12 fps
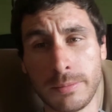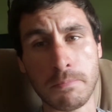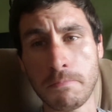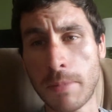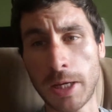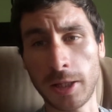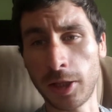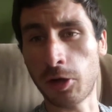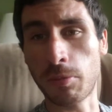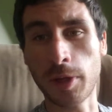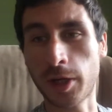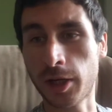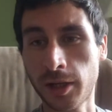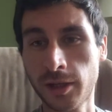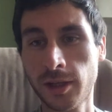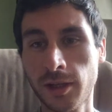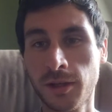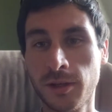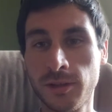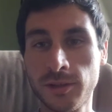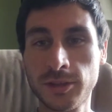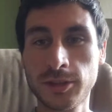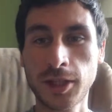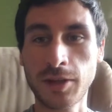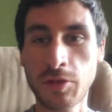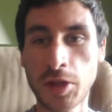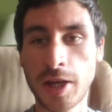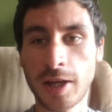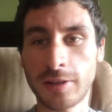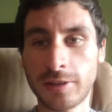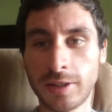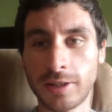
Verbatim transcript: make a little money, kind of save the day at the